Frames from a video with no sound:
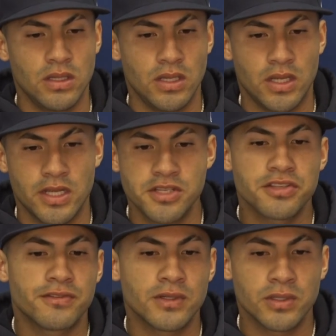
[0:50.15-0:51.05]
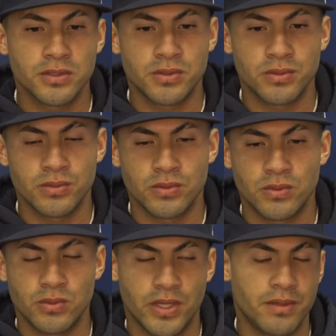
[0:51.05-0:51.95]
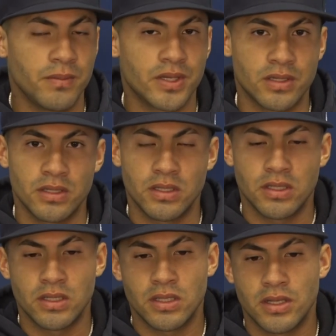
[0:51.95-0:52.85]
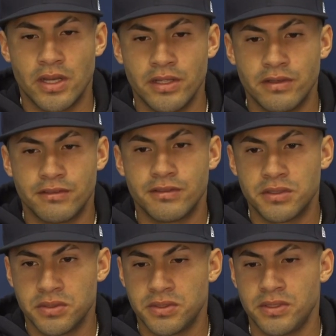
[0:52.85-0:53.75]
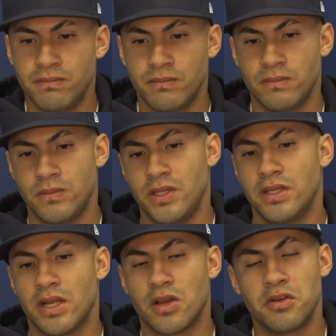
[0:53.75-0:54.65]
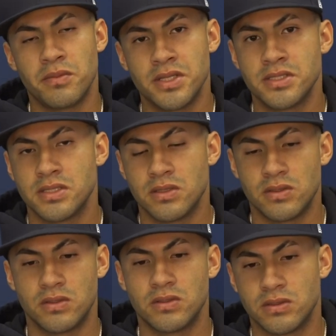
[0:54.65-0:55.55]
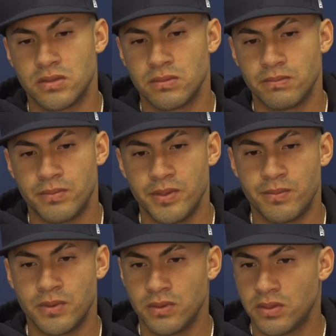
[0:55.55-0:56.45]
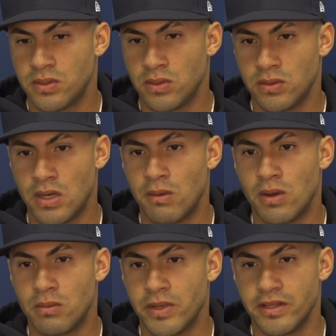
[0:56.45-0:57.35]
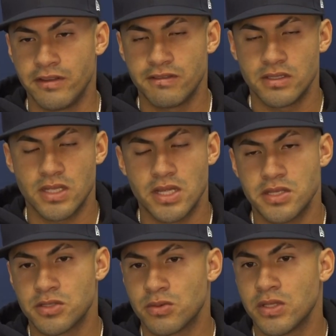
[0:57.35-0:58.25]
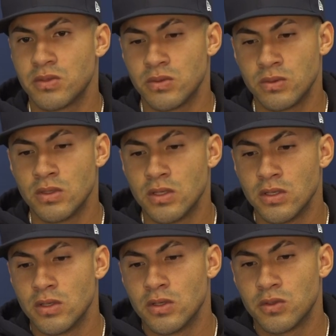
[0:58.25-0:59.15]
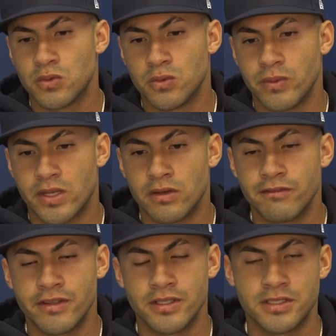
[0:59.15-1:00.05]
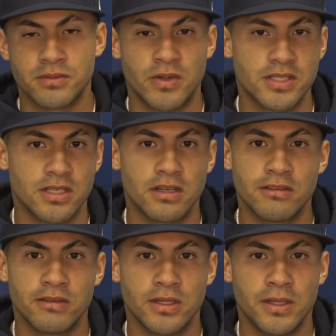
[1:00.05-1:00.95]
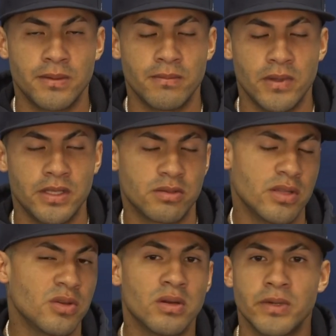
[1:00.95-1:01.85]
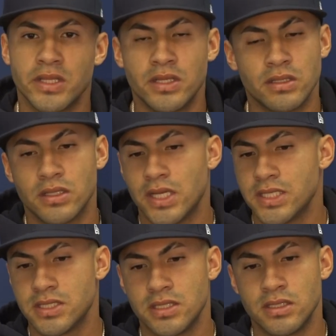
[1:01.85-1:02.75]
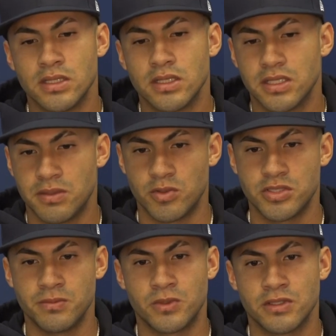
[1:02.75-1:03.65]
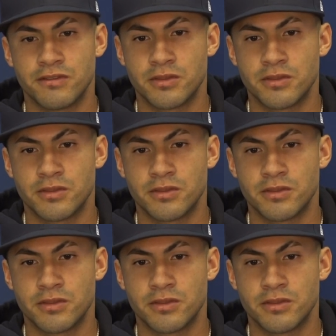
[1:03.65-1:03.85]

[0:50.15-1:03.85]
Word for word: and I'm just focused to to getting better. Uh, I don't focus in in the comments or people talk about my defense. I just try to to get confidence in myself and and try to help my team. That is a the most important for